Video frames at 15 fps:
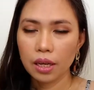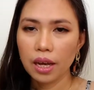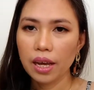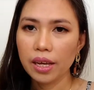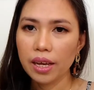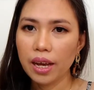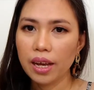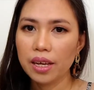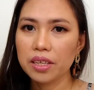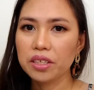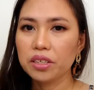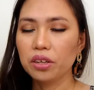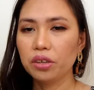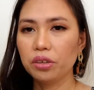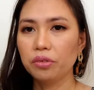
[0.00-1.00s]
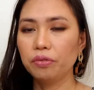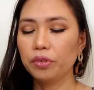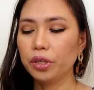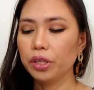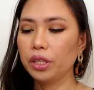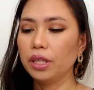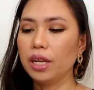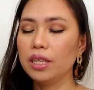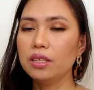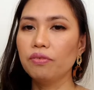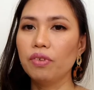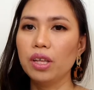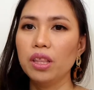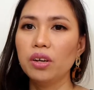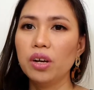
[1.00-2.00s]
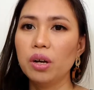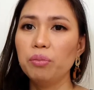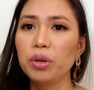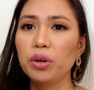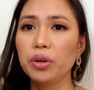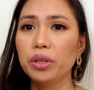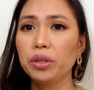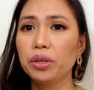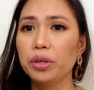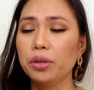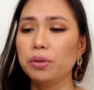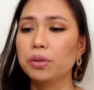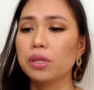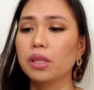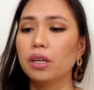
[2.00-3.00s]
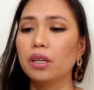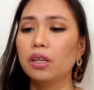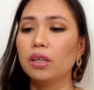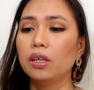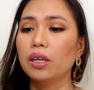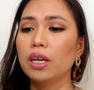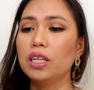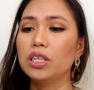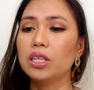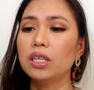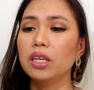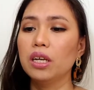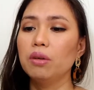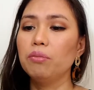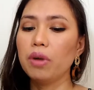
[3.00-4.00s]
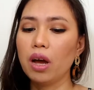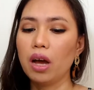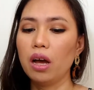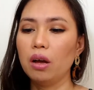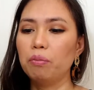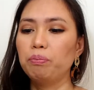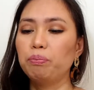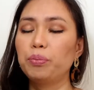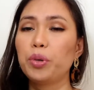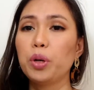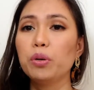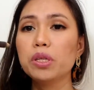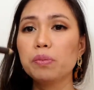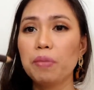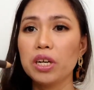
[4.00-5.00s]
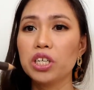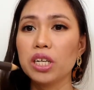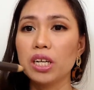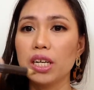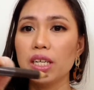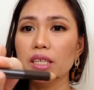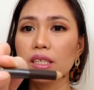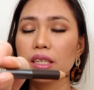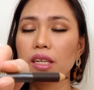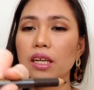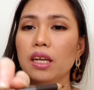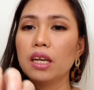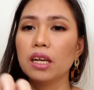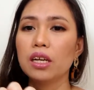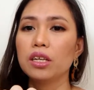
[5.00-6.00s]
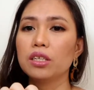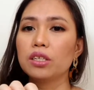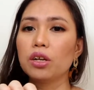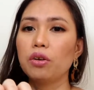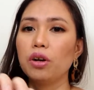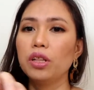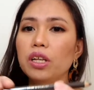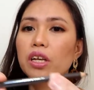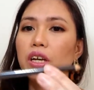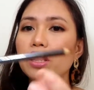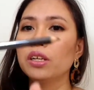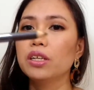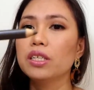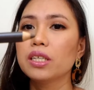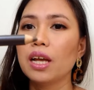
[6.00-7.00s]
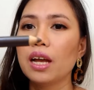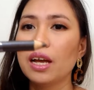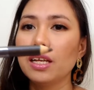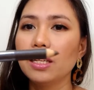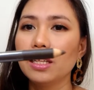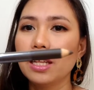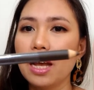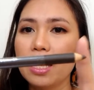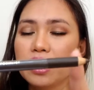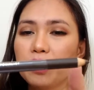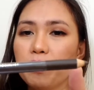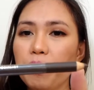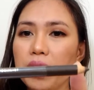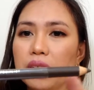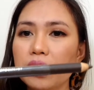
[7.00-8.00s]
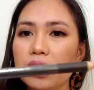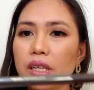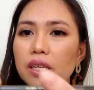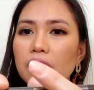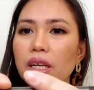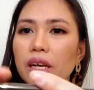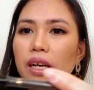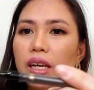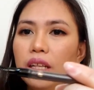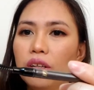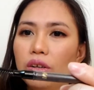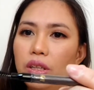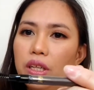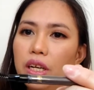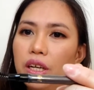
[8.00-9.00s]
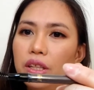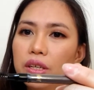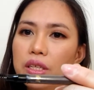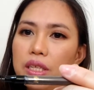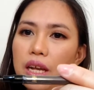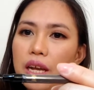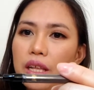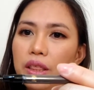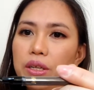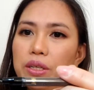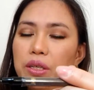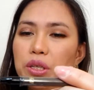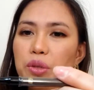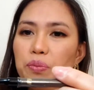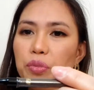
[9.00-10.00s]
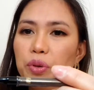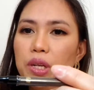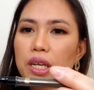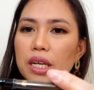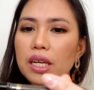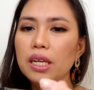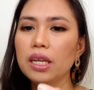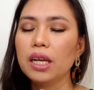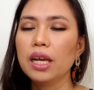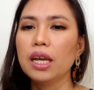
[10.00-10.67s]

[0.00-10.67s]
Hi guys, so for today's video, I'm going to use the H&M Brow Specialist. So on the other side, it has a pencil, and on the other side, there's a spoolie.